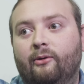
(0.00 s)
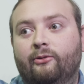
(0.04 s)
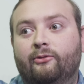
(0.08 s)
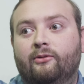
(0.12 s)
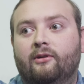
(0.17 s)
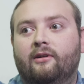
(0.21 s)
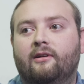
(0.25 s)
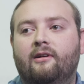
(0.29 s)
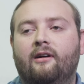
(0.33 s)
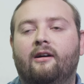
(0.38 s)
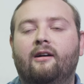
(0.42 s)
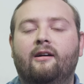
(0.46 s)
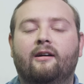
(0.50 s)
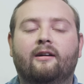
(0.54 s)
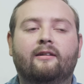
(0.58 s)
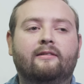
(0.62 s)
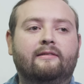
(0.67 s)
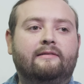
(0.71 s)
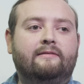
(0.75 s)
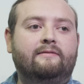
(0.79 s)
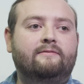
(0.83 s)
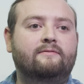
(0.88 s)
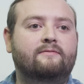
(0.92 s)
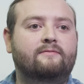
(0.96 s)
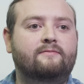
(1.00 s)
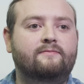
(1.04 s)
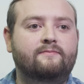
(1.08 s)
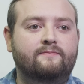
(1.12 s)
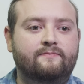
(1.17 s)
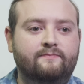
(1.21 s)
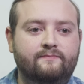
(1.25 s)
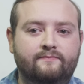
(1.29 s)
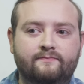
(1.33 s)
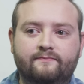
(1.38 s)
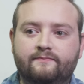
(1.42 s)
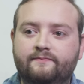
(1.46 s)
house or a car. It's okay,
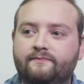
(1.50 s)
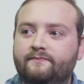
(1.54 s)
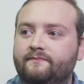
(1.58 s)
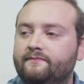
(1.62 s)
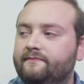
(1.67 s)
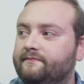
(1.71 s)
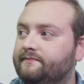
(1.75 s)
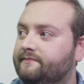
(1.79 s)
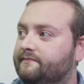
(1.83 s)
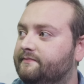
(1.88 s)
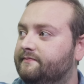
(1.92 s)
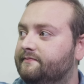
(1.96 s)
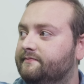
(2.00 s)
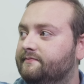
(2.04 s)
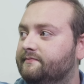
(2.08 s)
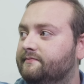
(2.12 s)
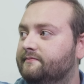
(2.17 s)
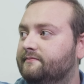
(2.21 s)
Bob. First